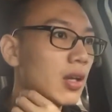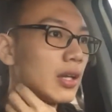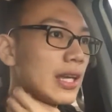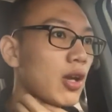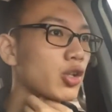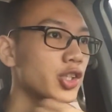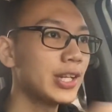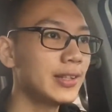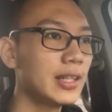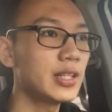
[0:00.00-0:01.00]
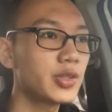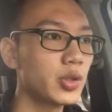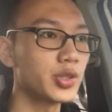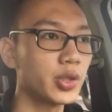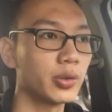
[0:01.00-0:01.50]
he or she needs
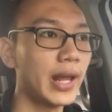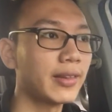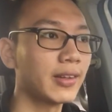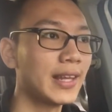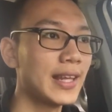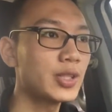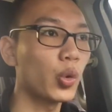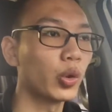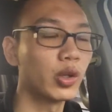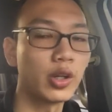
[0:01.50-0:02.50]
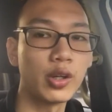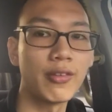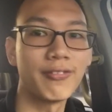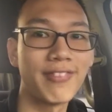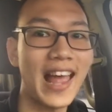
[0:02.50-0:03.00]
to surrender his or
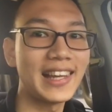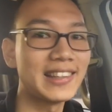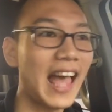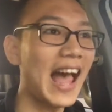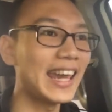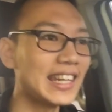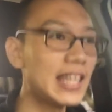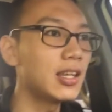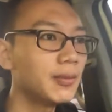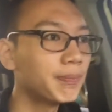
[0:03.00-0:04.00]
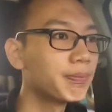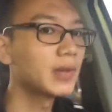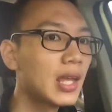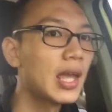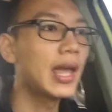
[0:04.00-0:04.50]
her valid ID.
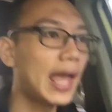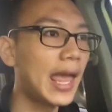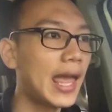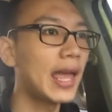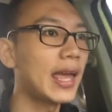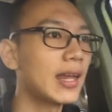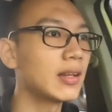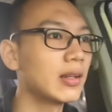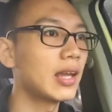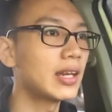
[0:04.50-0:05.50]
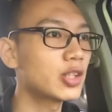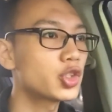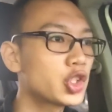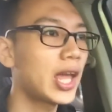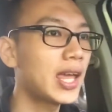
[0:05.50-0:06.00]
And in
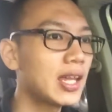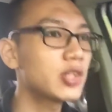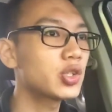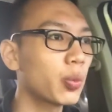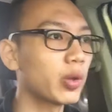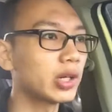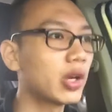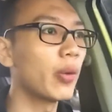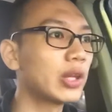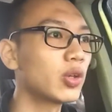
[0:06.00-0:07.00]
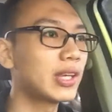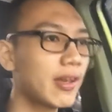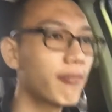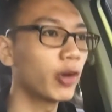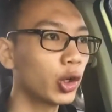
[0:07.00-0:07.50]
exchange, we're going to
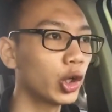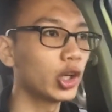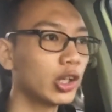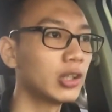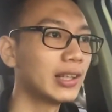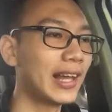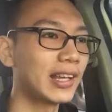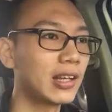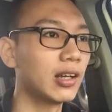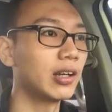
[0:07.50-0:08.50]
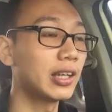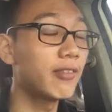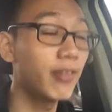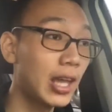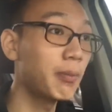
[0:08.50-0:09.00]
give her, like,
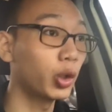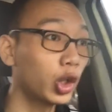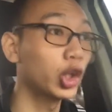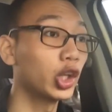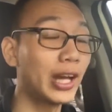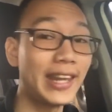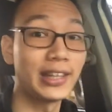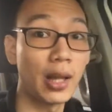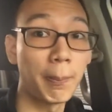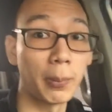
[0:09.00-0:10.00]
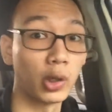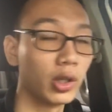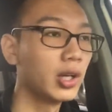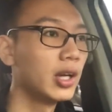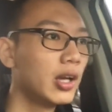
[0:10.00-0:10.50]
give him or her a number,
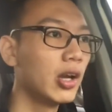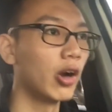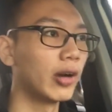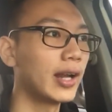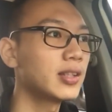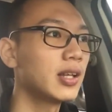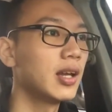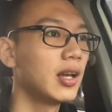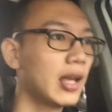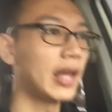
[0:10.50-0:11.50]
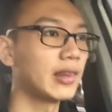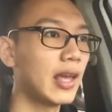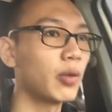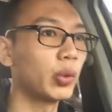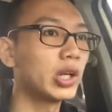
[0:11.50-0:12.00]
all right? And
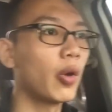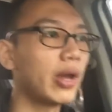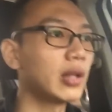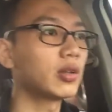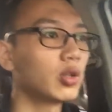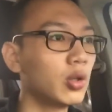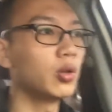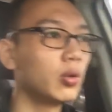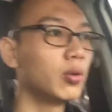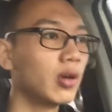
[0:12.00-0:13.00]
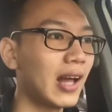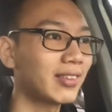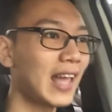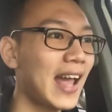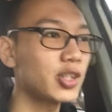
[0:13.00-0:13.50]
then we're going to
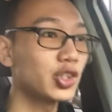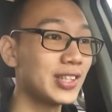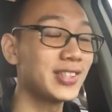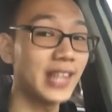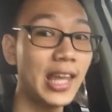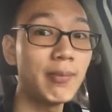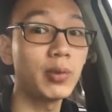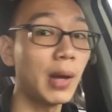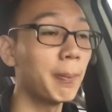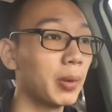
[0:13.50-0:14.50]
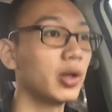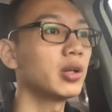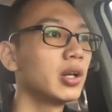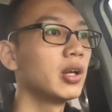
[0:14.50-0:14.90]
attach the same number